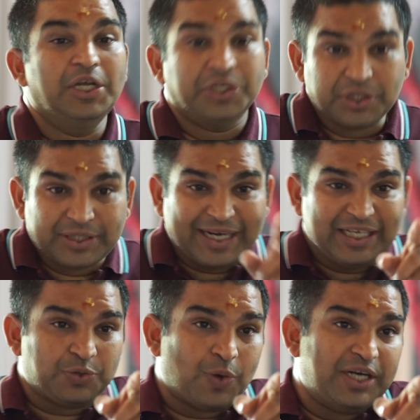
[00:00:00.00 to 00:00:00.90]
So that
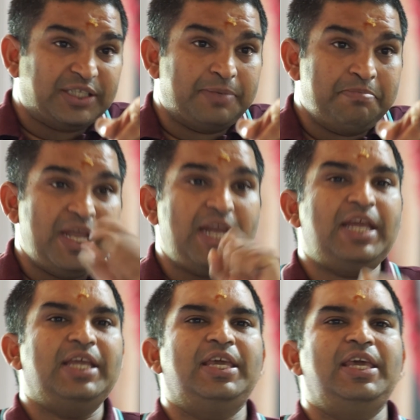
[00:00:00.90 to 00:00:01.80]
is what is the
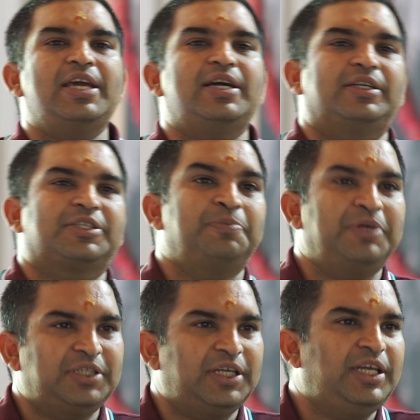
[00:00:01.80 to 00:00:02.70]
meaning here,
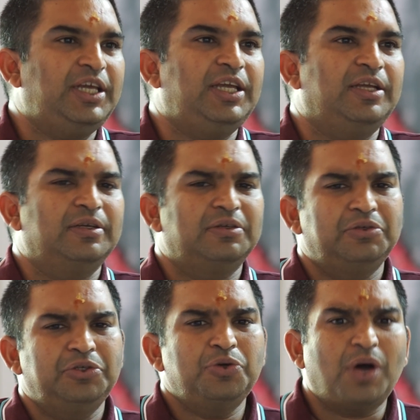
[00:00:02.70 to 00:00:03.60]
Smritihi.
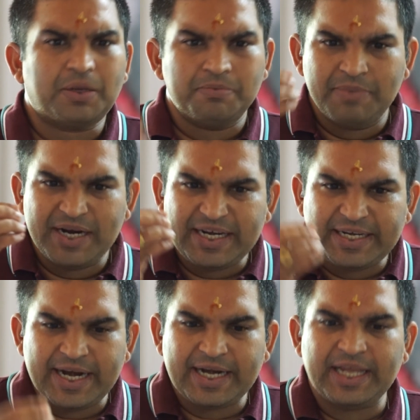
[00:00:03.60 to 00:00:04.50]
You are
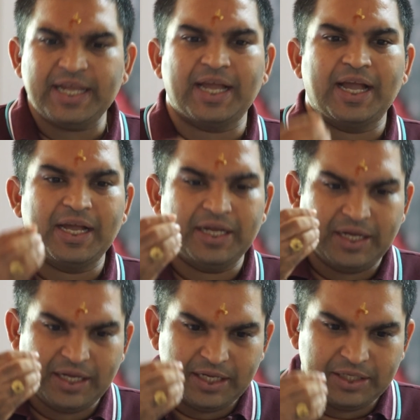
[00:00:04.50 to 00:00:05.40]
meditating
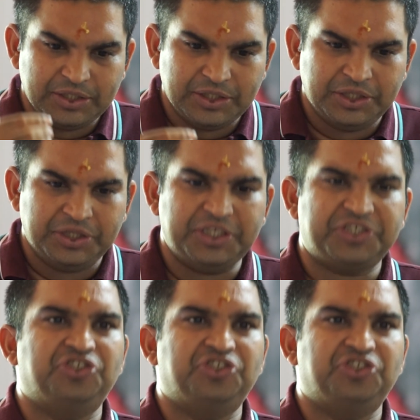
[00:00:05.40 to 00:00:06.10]
in this